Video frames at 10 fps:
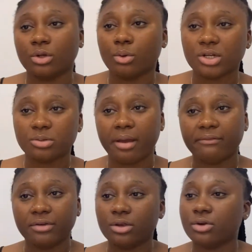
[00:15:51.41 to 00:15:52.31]
watch my
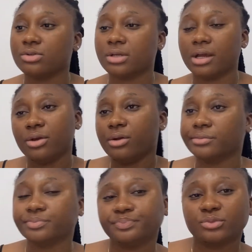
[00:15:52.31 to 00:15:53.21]
videos and you
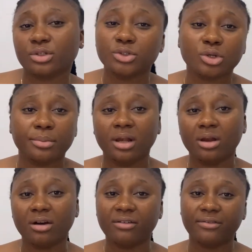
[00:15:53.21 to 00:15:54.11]
know show me
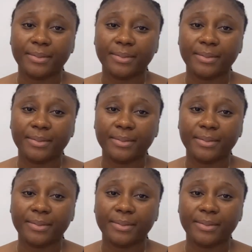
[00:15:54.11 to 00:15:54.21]
love